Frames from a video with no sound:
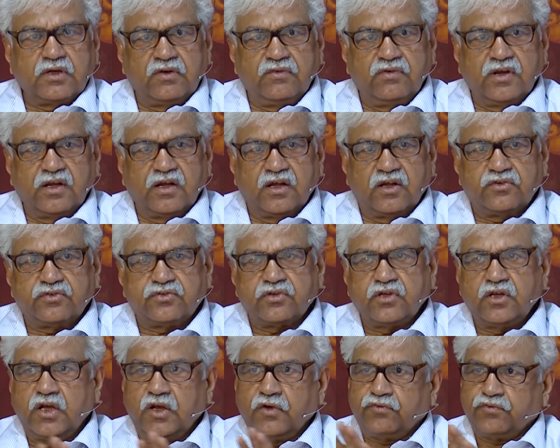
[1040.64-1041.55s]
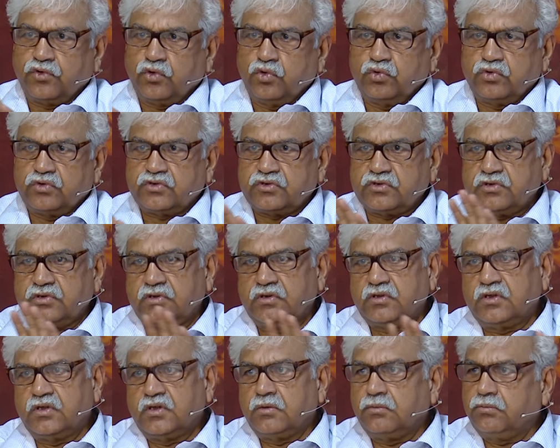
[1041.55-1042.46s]
giving us a fruit,
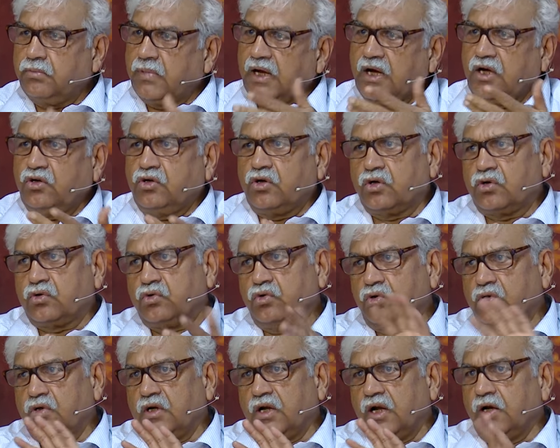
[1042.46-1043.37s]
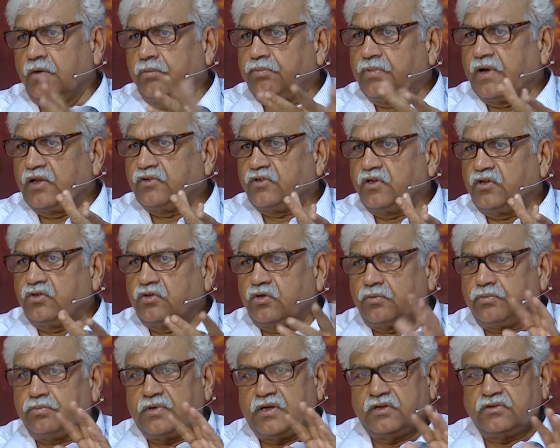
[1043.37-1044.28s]
bad or good, unpleasant or
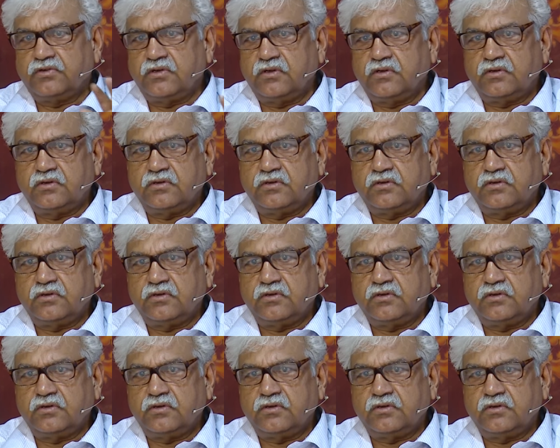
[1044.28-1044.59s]
pleasant.